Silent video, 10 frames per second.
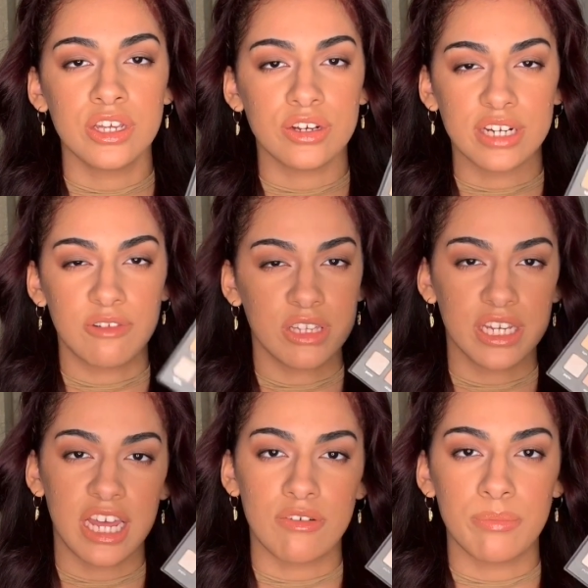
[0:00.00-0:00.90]
You're not really
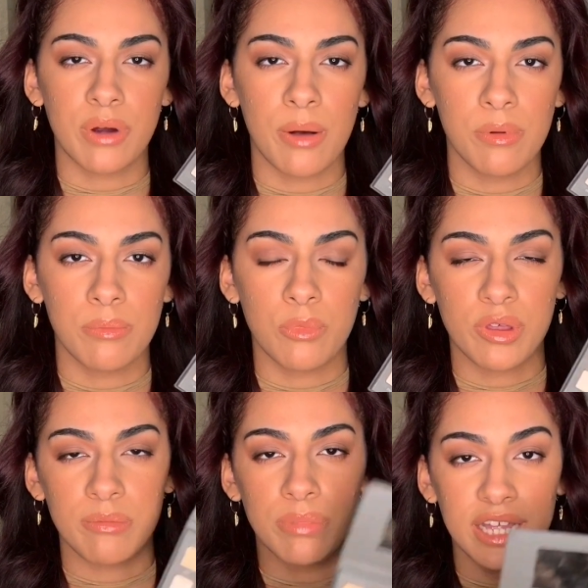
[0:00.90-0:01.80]
gonna have a problem
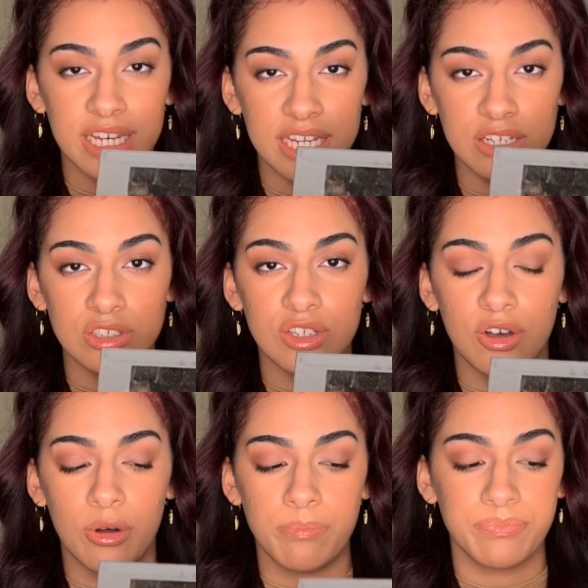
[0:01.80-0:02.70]
with blending.
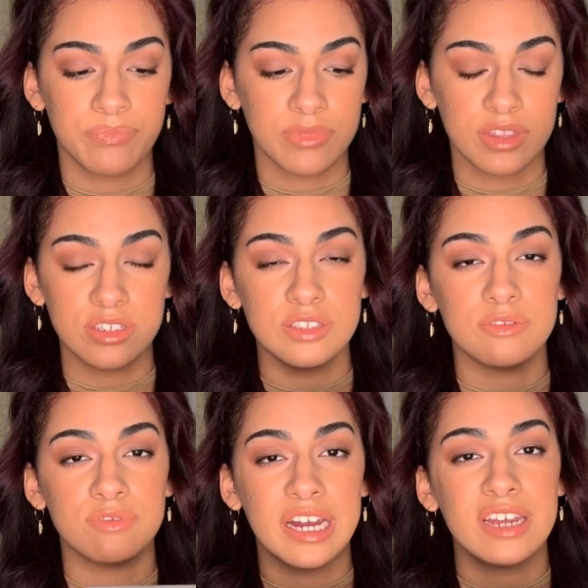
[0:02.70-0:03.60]
So this is a
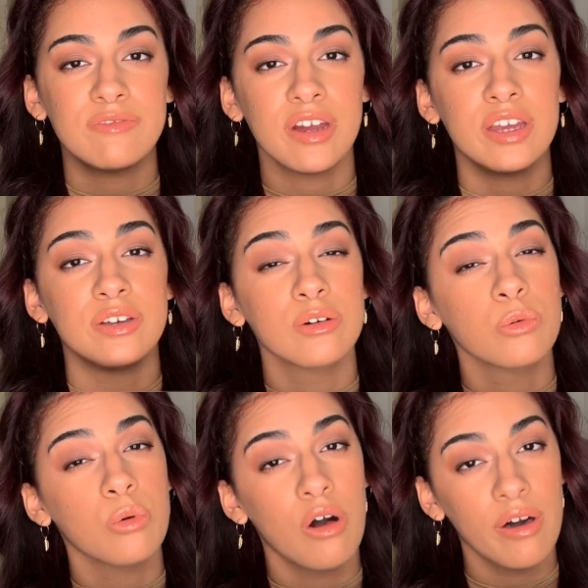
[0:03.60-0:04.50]
very, very good
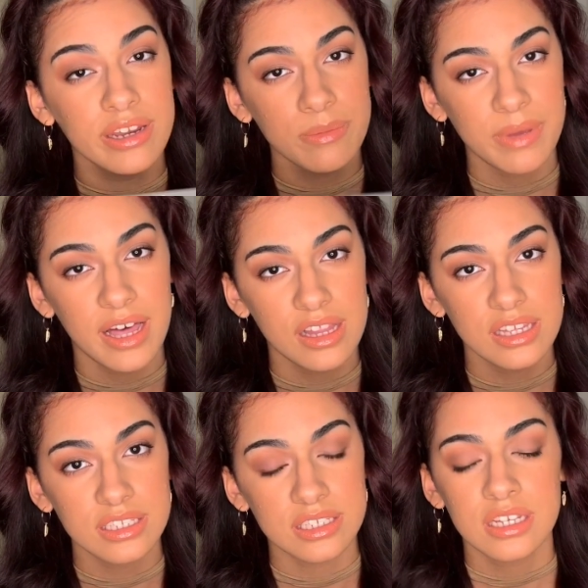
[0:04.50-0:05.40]
quality
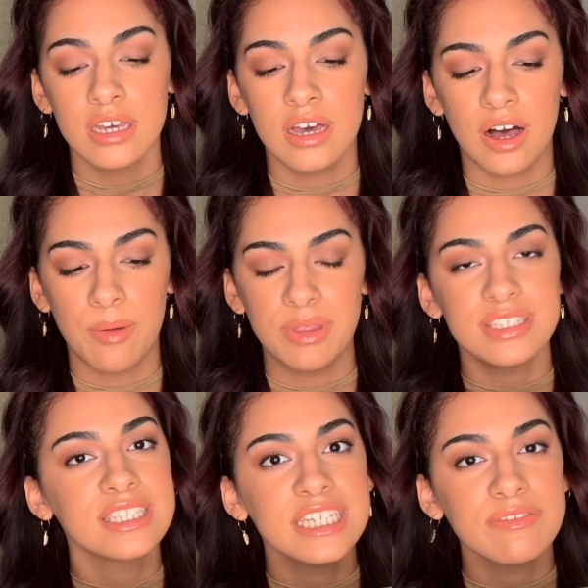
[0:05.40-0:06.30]
palette. This
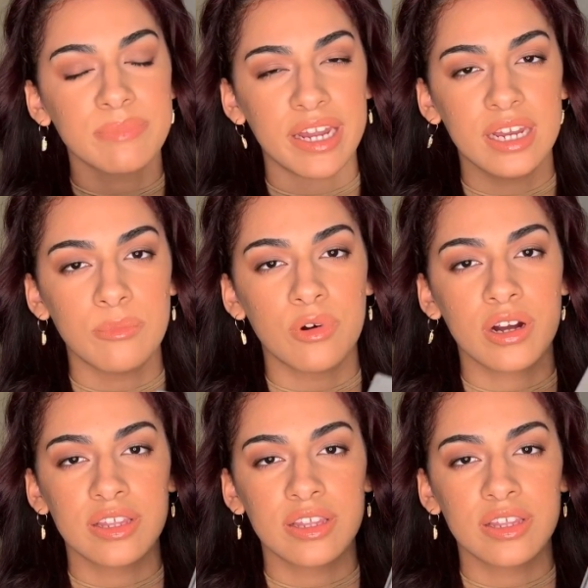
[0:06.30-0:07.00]
isn't even mine anymore.